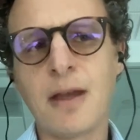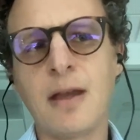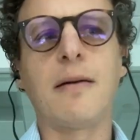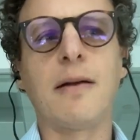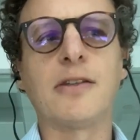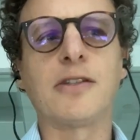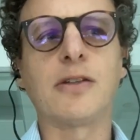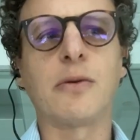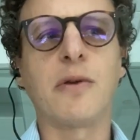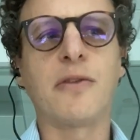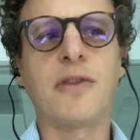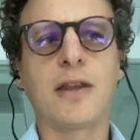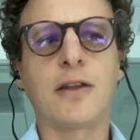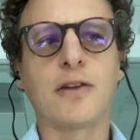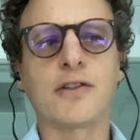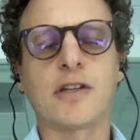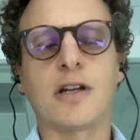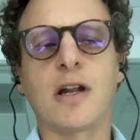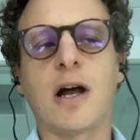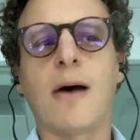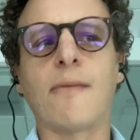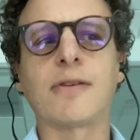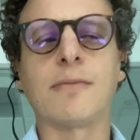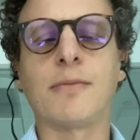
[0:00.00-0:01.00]
And so we think there's
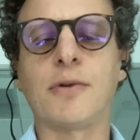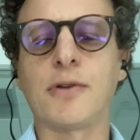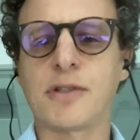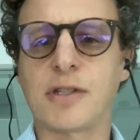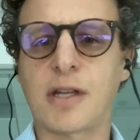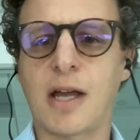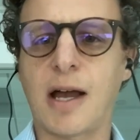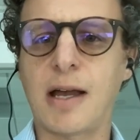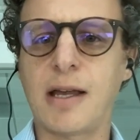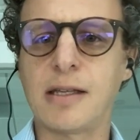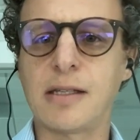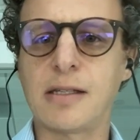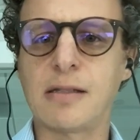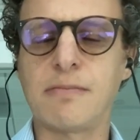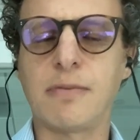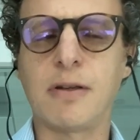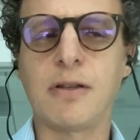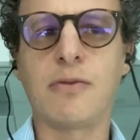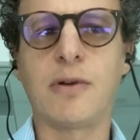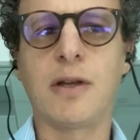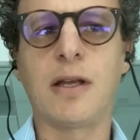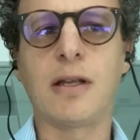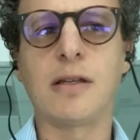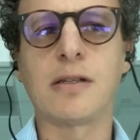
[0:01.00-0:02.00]
an optimal size
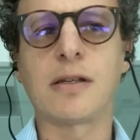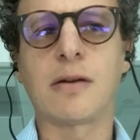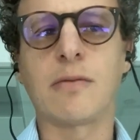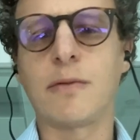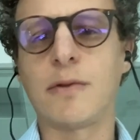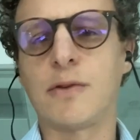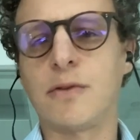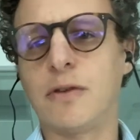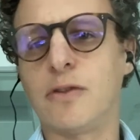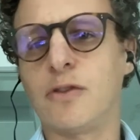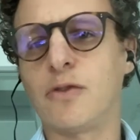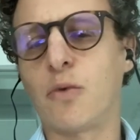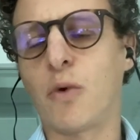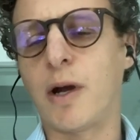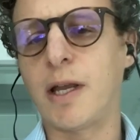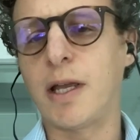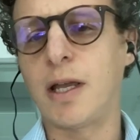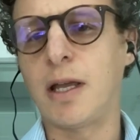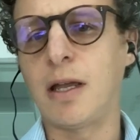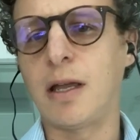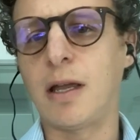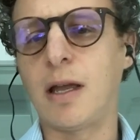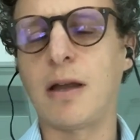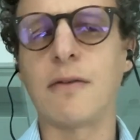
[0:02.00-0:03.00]
between somewhere between
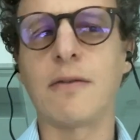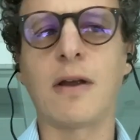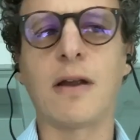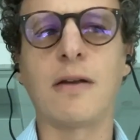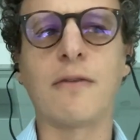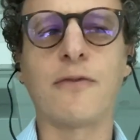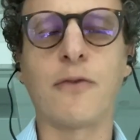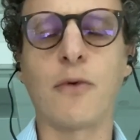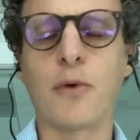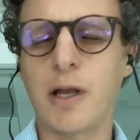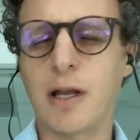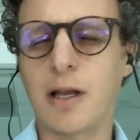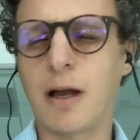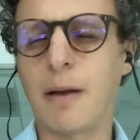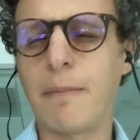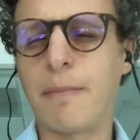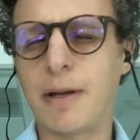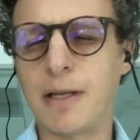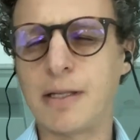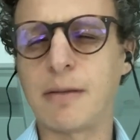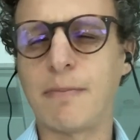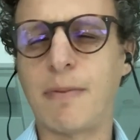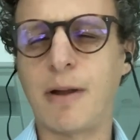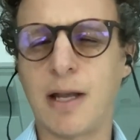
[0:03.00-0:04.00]
20 and, and 40
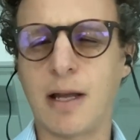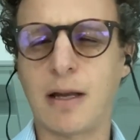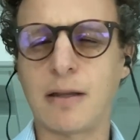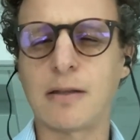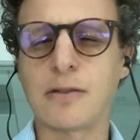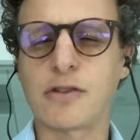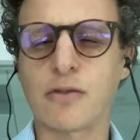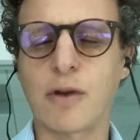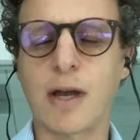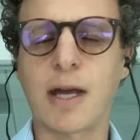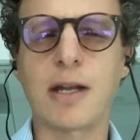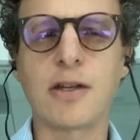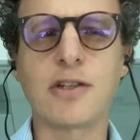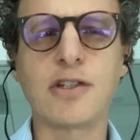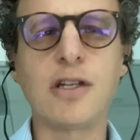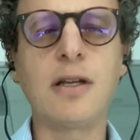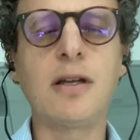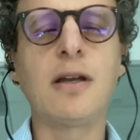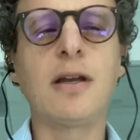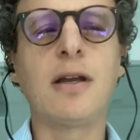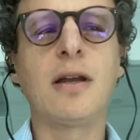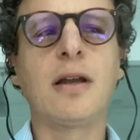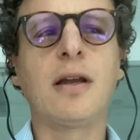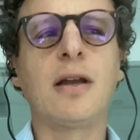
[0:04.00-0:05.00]
companies, depending on the
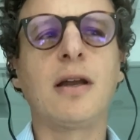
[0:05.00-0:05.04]
strategy.